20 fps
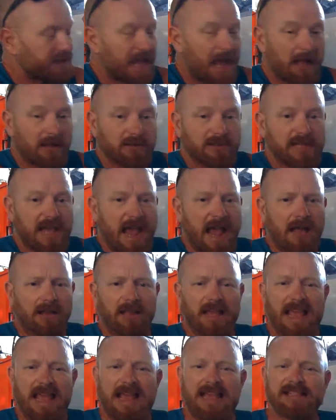
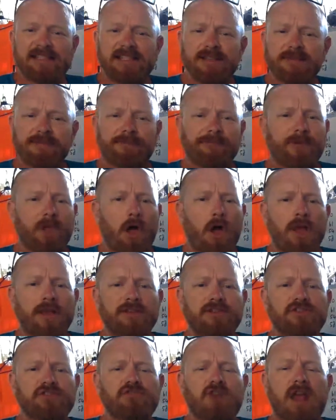telltale isn't
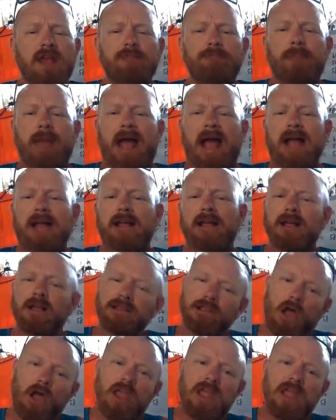flying straight back,